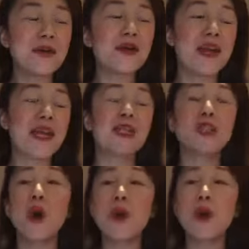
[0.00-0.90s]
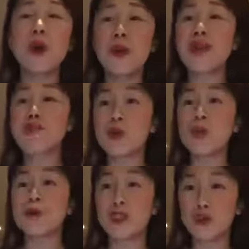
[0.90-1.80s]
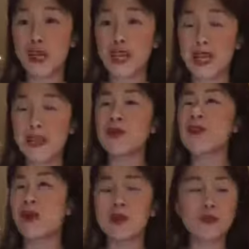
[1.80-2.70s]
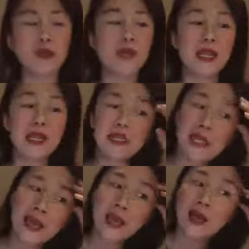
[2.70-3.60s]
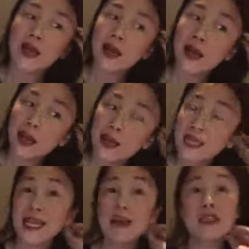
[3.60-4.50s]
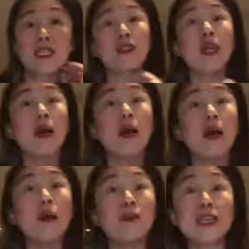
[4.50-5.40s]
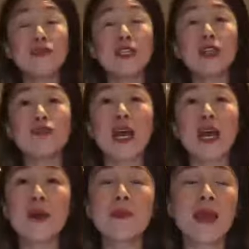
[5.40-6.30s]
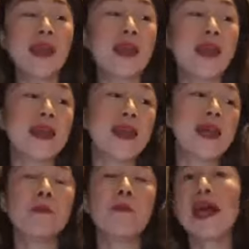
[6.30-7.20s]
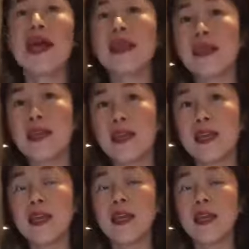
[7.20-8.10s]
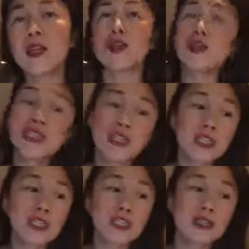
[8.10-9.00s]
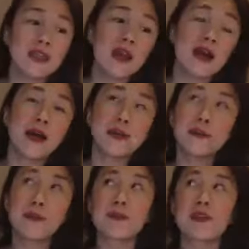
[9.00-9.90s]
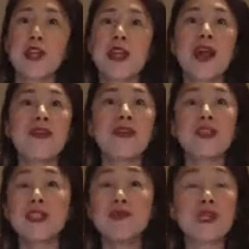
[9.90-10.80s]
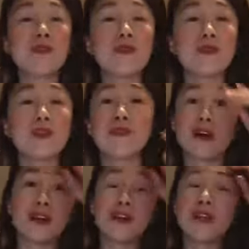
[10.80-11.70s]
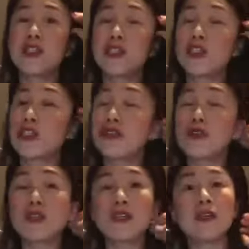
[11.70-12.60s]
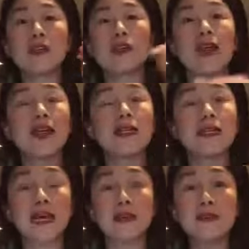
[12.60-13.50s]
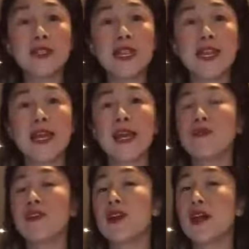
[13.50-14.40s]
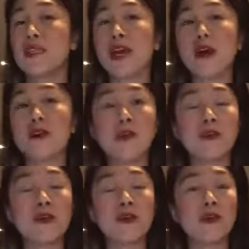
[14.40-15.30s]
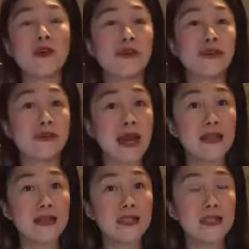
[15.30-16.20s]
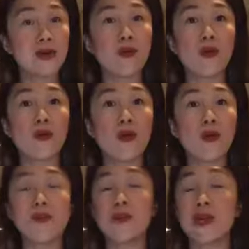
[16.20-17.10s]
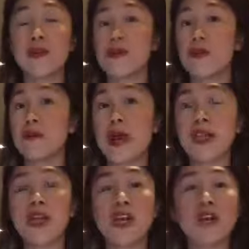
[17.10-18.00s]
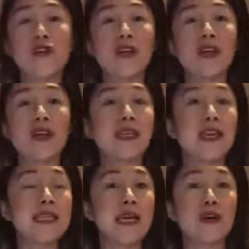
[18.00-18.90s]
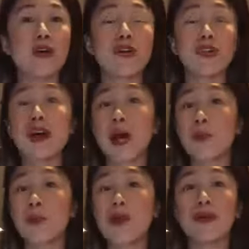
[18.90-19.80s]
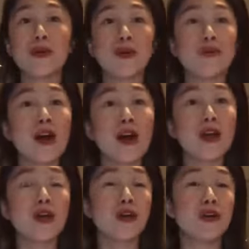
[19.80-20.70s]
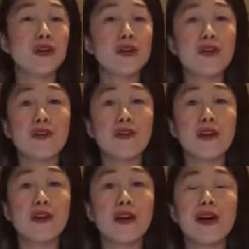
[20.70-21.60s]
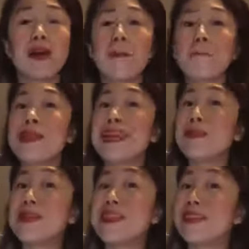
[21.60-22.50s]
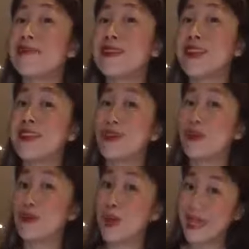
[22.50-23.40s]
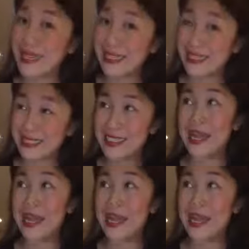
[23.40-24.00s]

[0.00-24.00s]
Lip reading: Okay, so while we wait for more people to join in, with a couple more minutes, let's get ourselves comfy. So if you can grab a blanket, a cushion, and this is really free for all. You can just choose to either lie down, and if you're lying down maybe on your yoga mat, or if you don't have a yoga mat, you can lay down on a carpet, on a rug, on your sofa, maybe even in your bed.